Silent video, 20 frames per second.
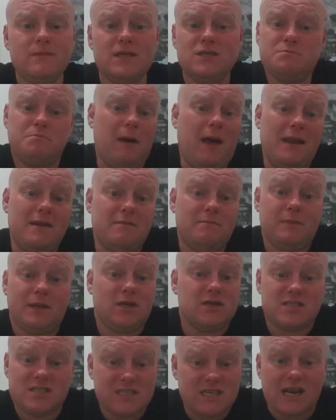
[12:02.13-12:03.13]
It's bent
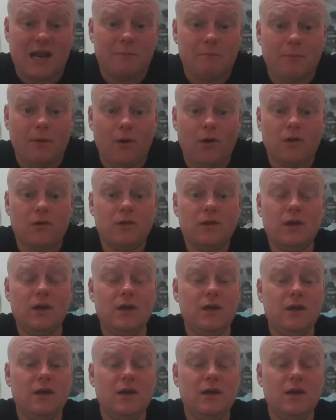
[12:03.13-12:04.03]
because it's an handball.